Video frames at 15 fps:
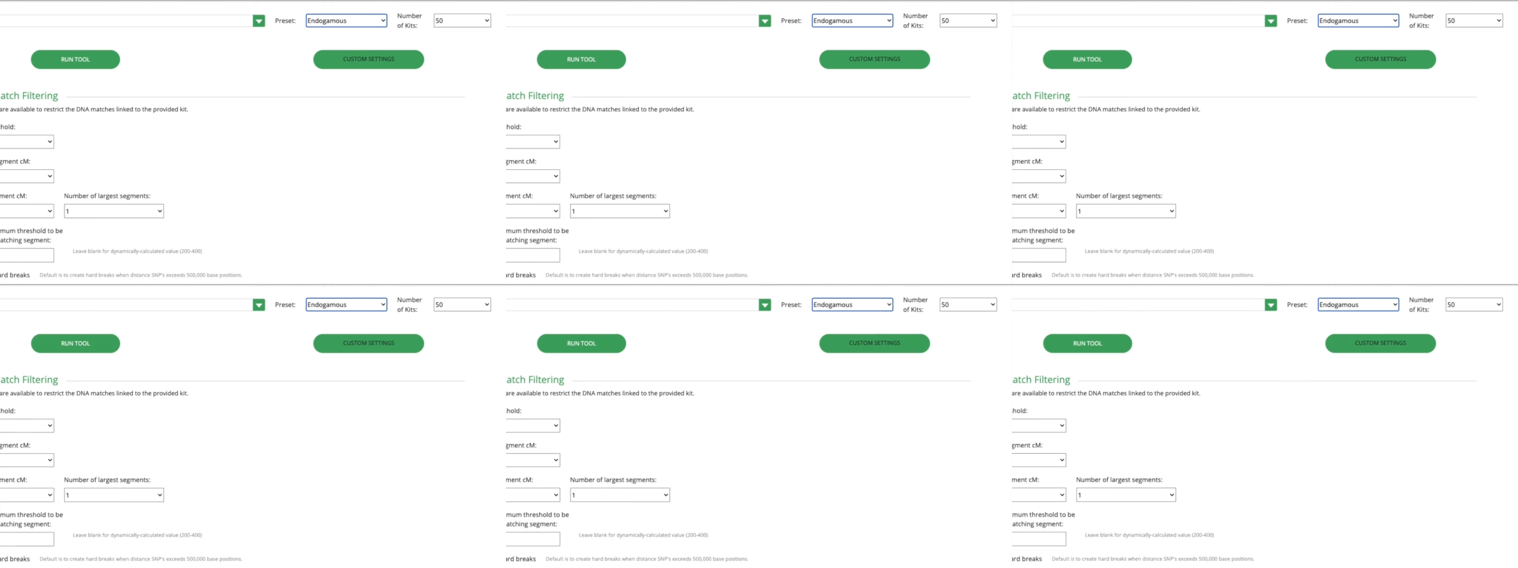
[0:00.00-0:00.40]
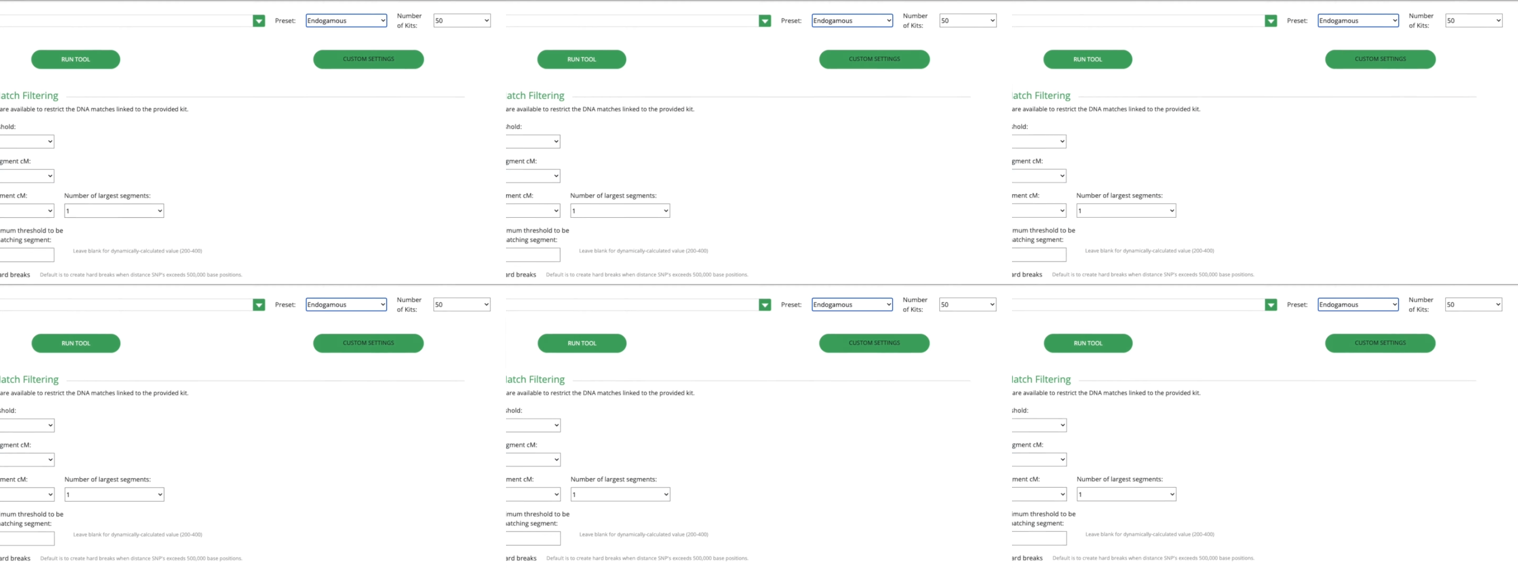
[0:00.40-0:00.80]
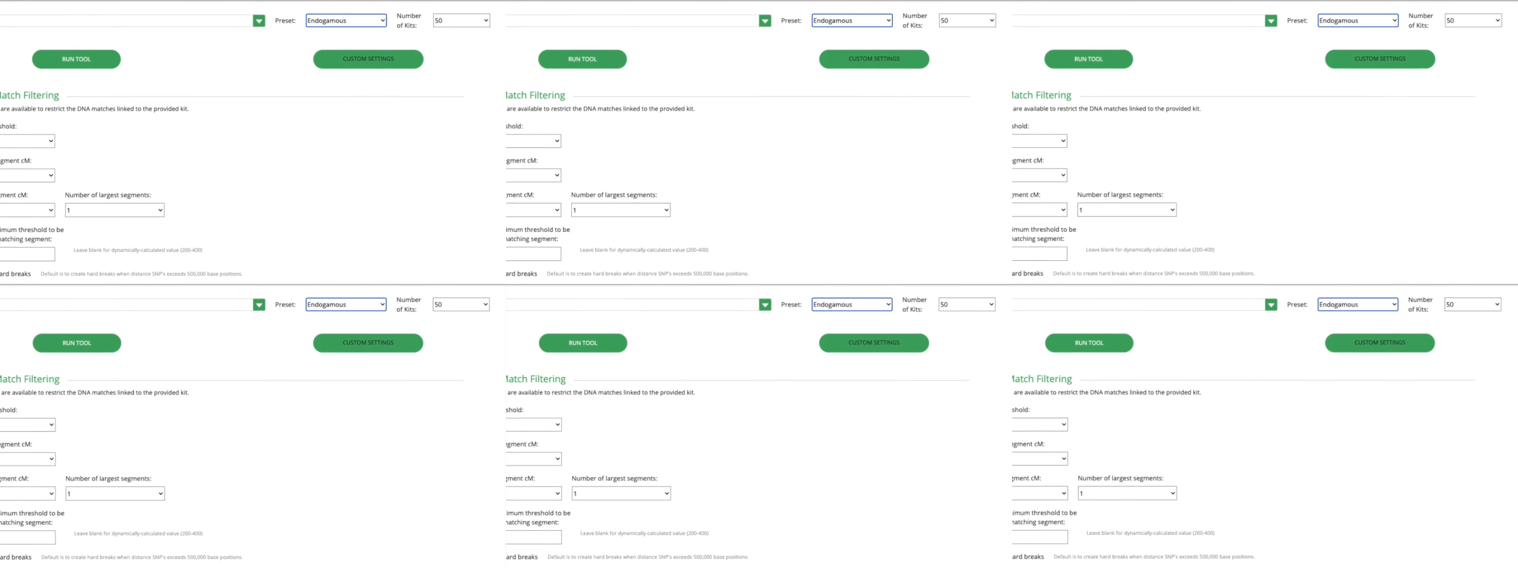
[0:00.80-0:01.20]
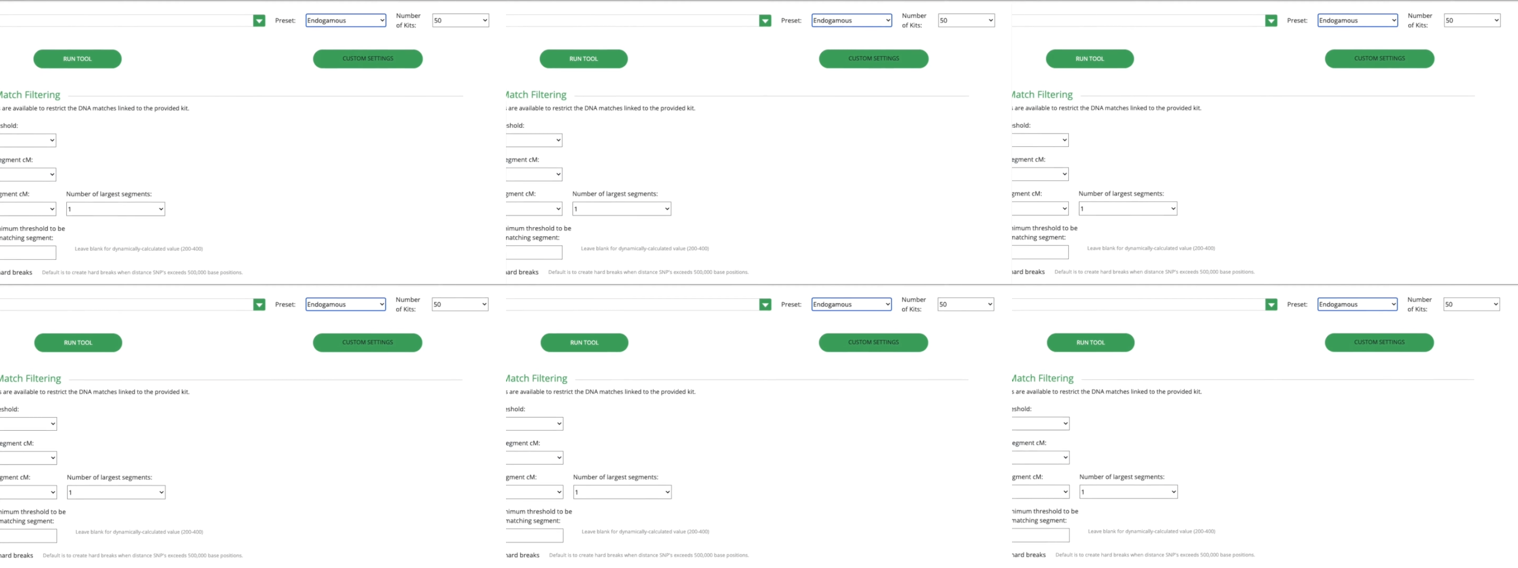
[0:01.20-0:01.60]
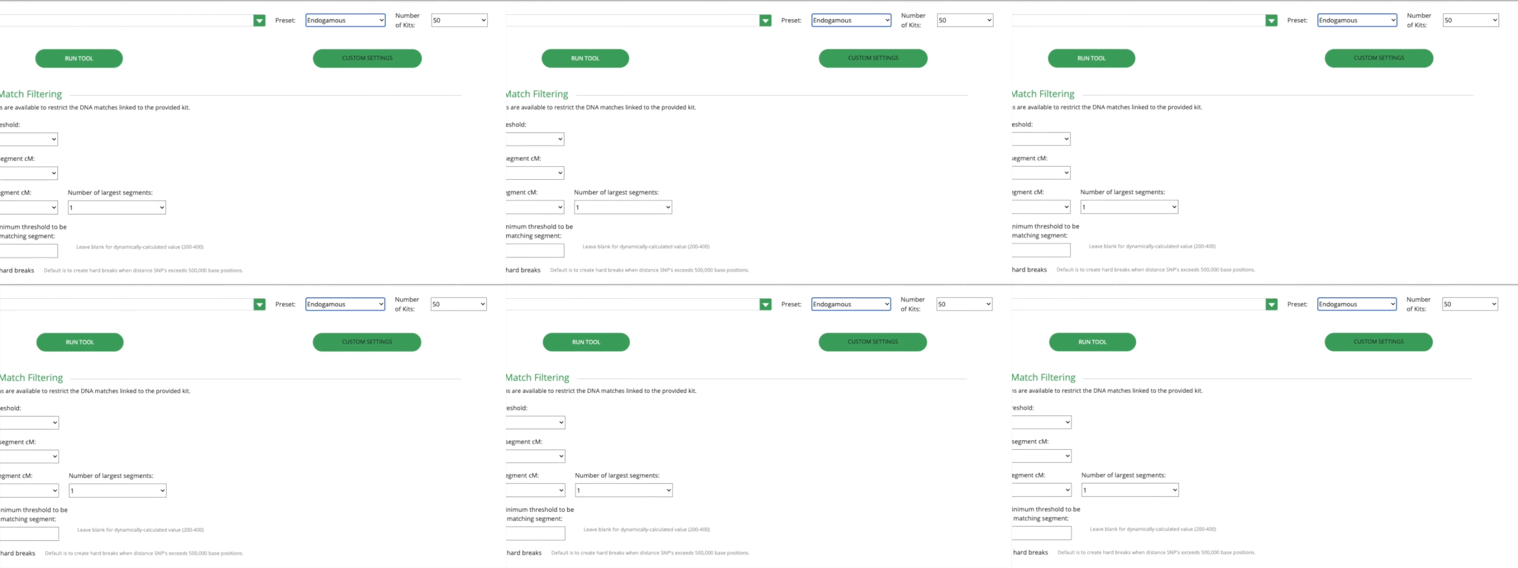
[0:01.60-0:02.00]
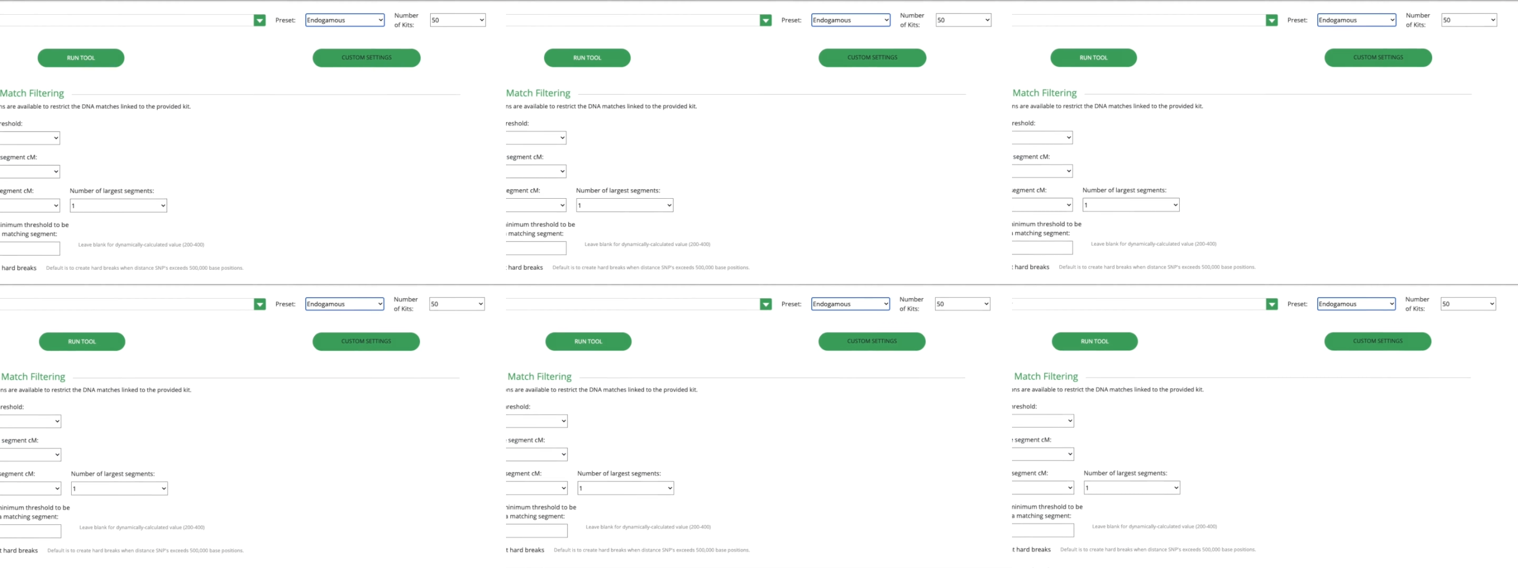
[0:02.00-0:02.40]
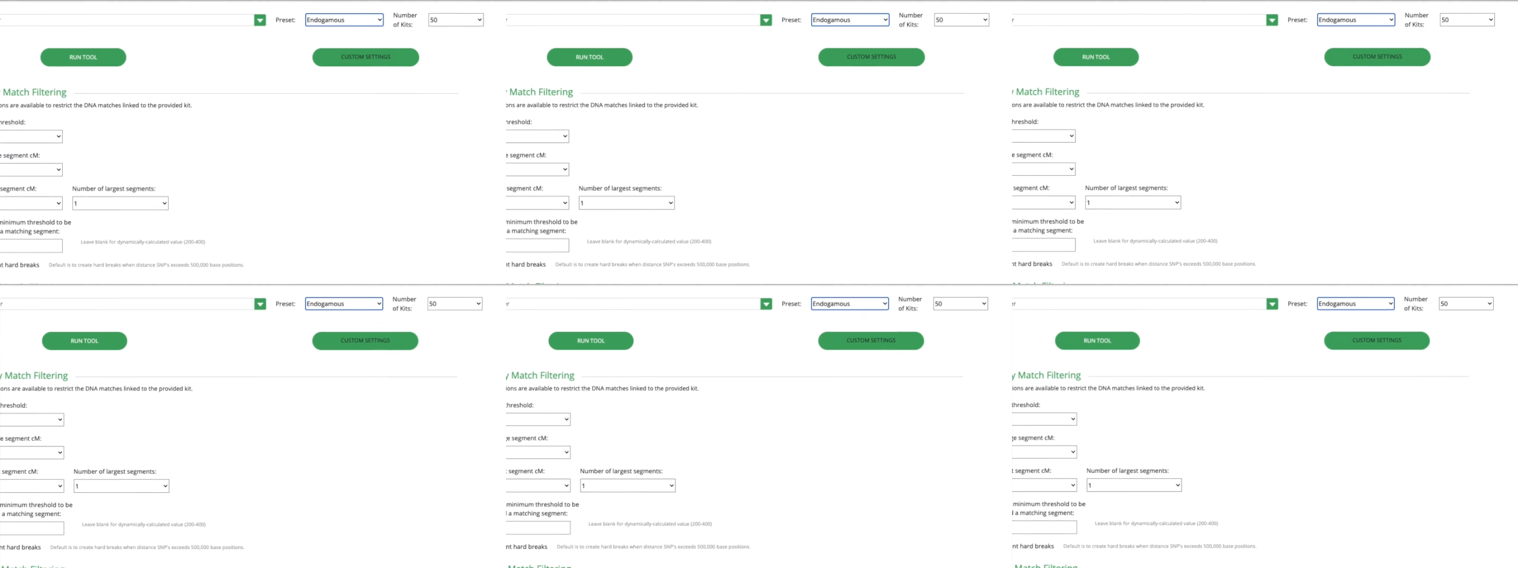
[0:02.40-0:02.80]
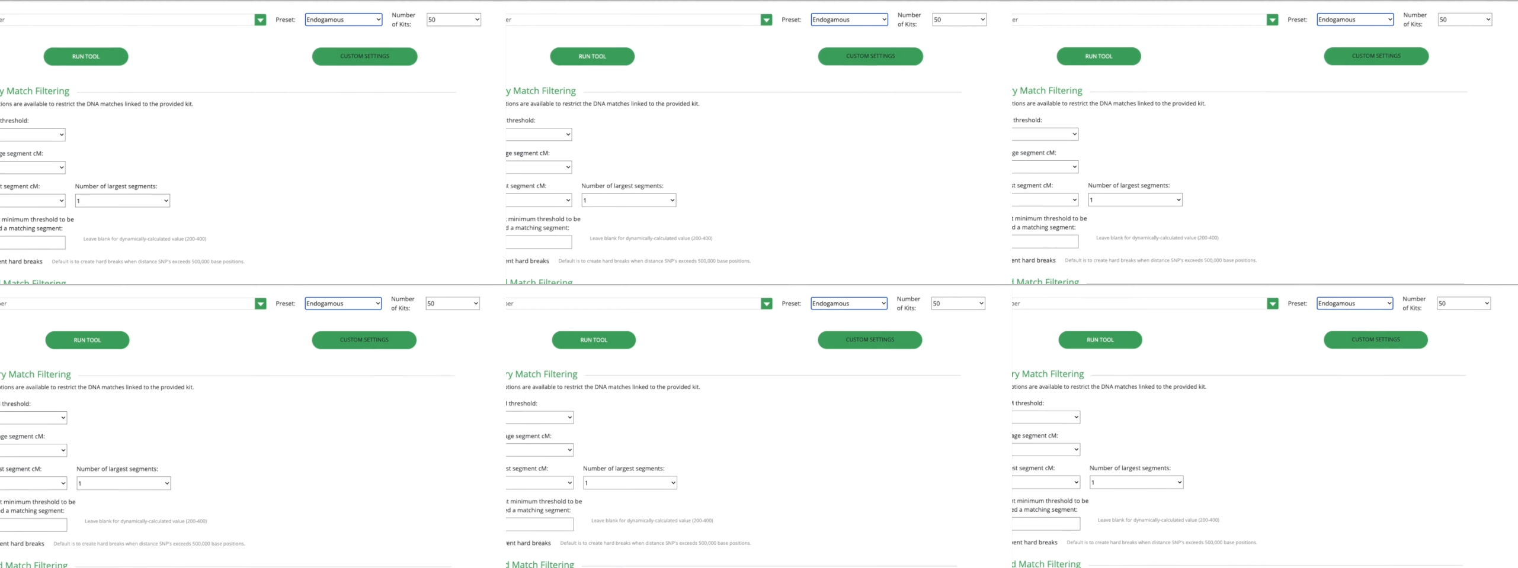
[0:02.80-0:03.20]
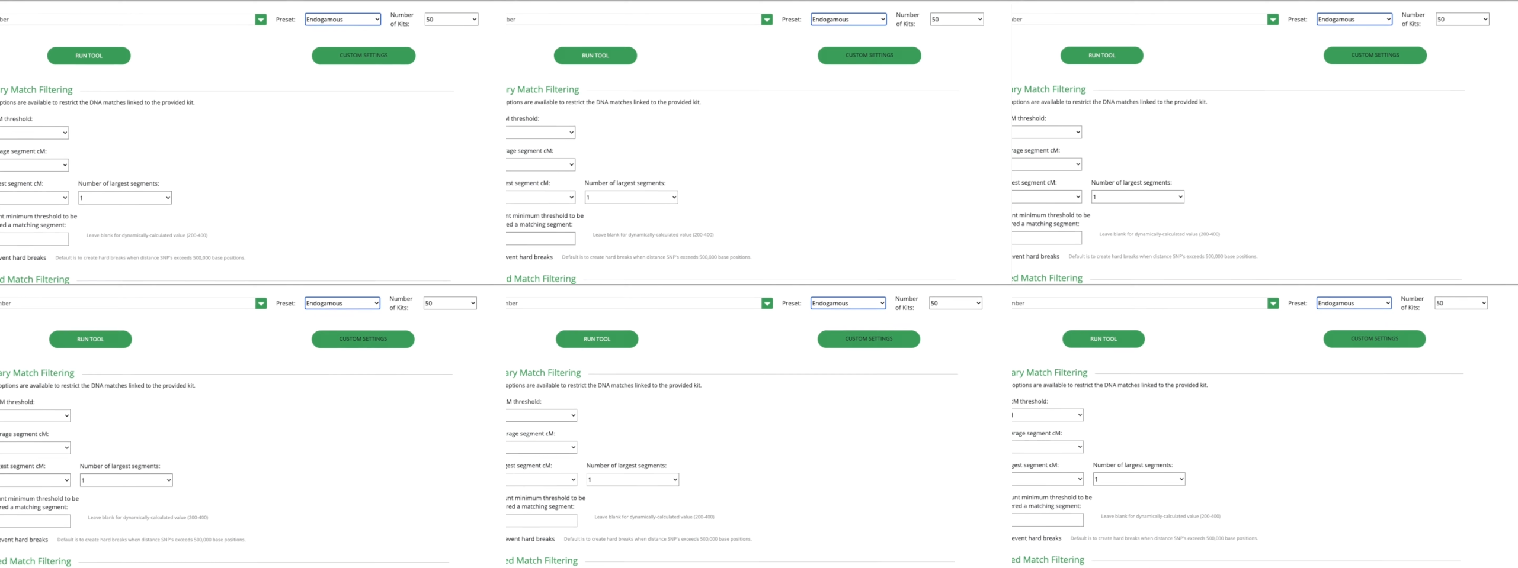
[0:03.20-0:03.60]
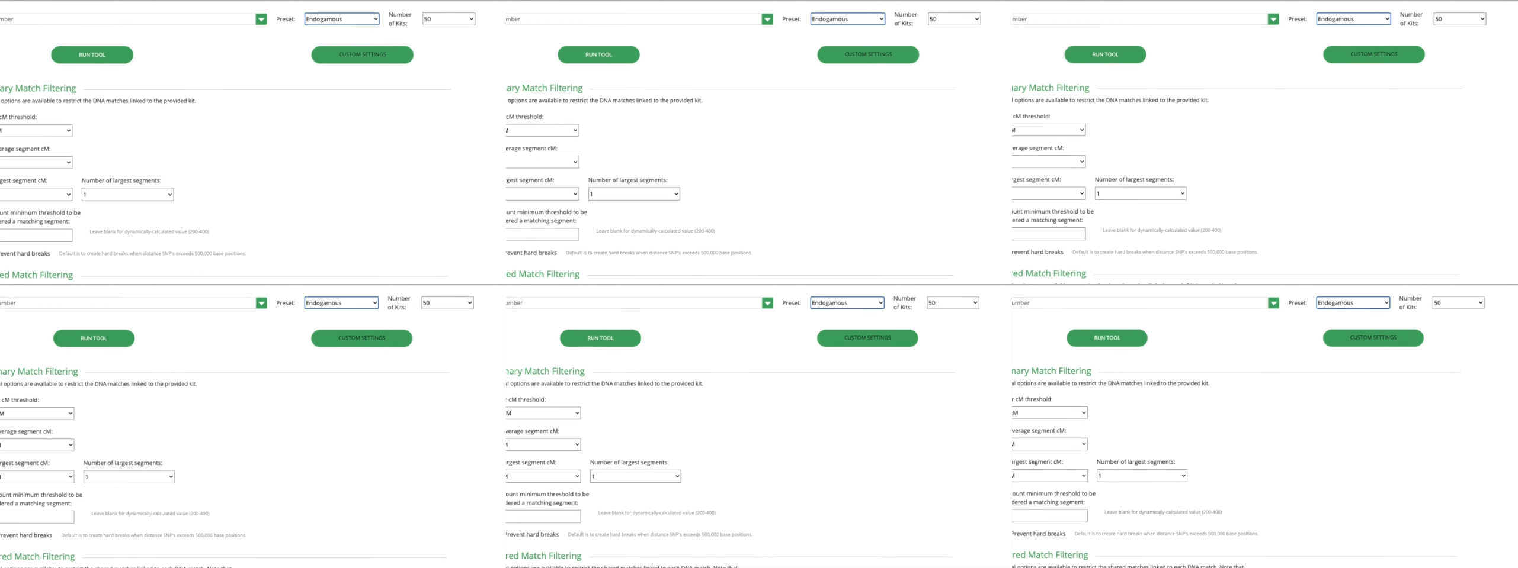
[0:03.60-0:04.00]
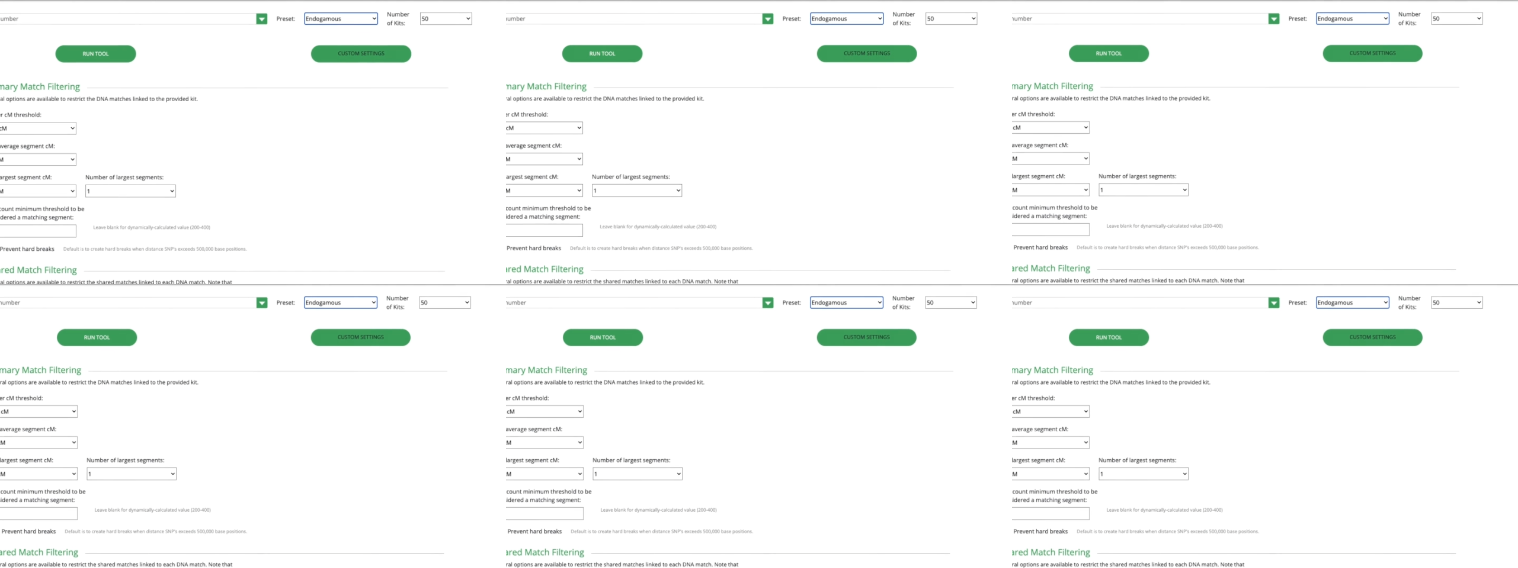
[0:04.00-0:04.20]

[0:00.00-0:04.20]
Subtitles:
No face is visible, so there are no lips to read.